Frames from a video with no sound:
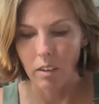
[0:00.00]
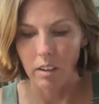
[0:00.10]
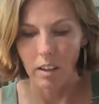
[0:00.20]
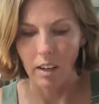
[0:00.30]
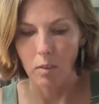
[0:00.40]

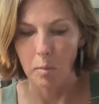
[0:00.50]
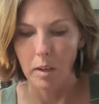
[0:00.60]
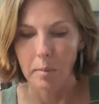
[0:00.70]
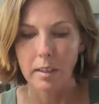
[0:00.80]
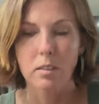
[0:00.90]
not everybody
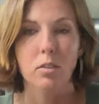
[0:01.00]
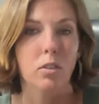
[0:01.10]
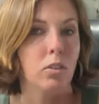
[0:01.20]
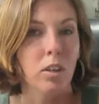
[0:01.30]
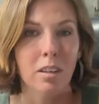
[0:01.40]
makes their
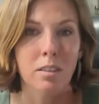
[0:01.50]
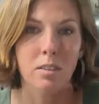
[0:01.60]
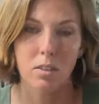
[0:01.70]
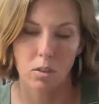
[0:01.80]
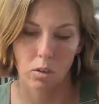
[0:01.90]
own
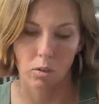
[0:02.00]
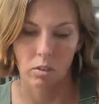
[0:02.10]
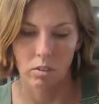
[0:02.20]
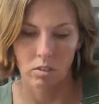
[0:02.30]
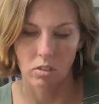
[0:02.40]
crust, so
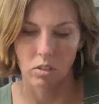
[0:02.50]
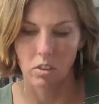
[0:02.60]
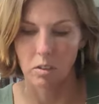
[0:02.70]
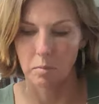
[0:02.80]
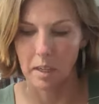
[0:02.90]
you
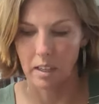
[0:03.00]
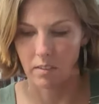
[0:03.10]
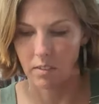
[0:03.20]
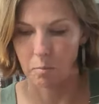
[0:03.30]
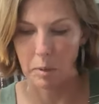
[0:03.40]
could make a
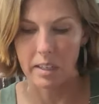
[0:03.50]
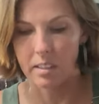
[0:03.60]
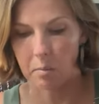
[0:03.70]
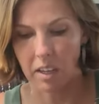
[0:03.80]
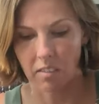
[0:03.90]

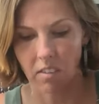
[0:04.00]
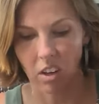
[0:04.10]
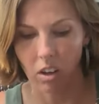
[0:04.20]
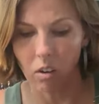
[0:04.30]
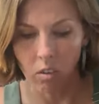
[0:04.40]
pizza making
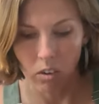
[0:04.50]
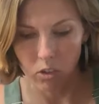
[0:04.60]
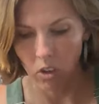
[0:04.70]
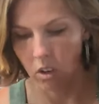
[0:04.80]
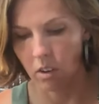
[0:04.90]
video.
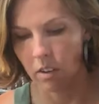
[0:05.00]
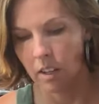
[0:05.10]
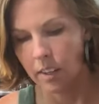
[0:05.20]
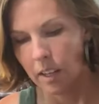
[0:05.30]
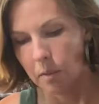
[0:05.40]
Sure.
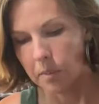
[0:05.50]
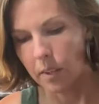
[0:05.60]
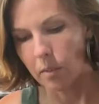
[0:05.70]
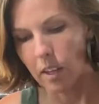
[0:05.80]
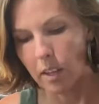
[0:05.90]
I'm
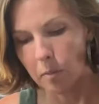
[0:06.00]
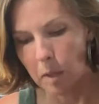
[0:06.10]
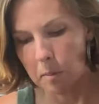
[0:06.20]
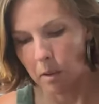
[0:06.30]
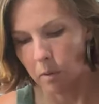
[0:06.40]
like, well,
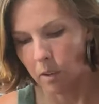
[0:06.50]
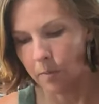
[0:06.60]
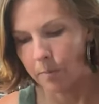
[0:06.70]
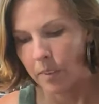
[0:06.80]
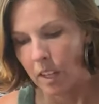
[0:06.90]
maybe I will.
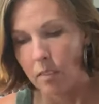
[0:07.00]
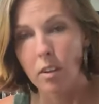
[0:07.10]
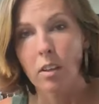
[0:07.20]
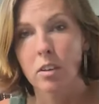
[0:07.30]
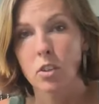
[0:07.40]
If
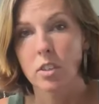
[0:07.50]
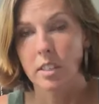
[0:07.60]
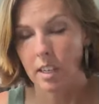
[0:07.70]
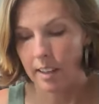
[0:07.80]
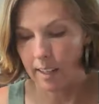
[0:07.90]
y'all are
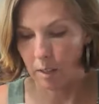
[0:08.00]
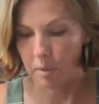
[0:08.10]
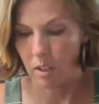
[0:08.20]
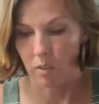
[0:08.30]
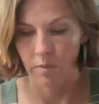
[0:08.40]
interested in that, let me
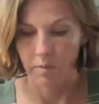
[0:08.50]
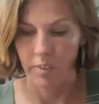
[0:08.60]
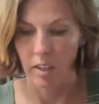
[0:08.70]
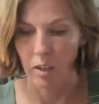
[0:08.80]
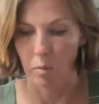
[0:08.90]
know.
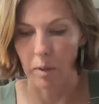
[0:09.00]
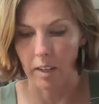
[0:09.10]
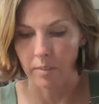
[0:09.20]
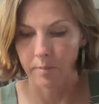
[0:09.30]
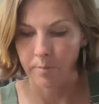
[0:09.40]
But